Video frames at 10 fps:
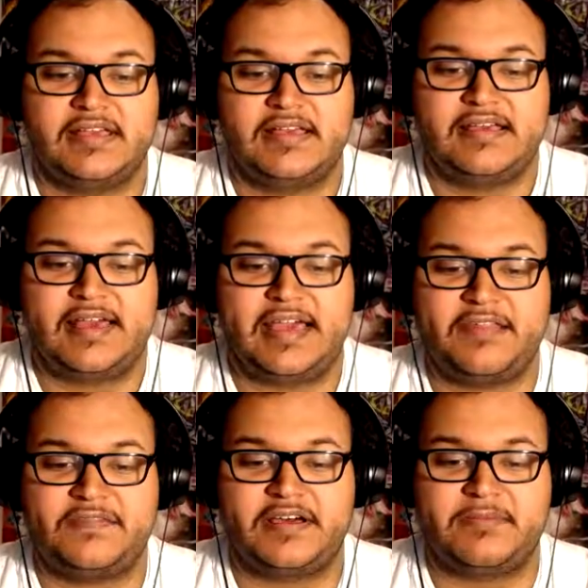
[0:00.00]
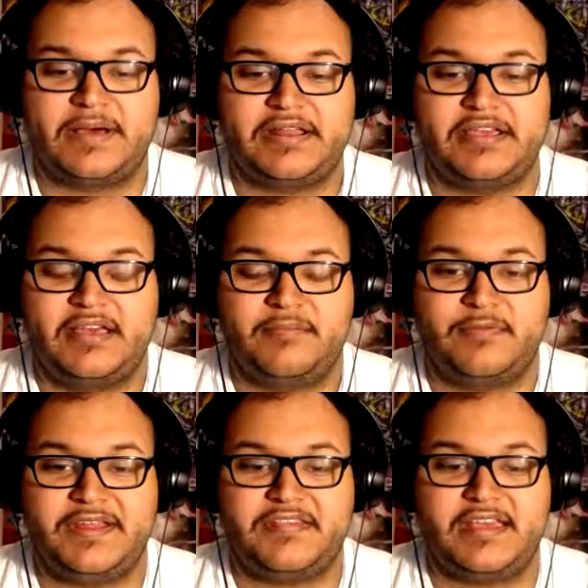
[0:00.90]
I hadn't thought about it, but when
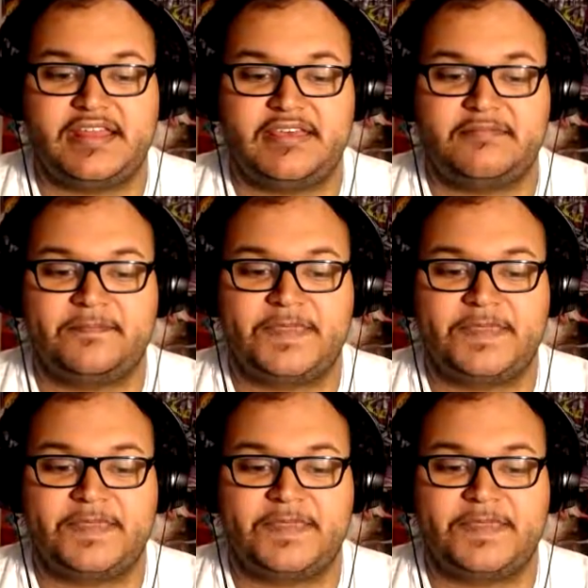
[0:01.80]
he said it,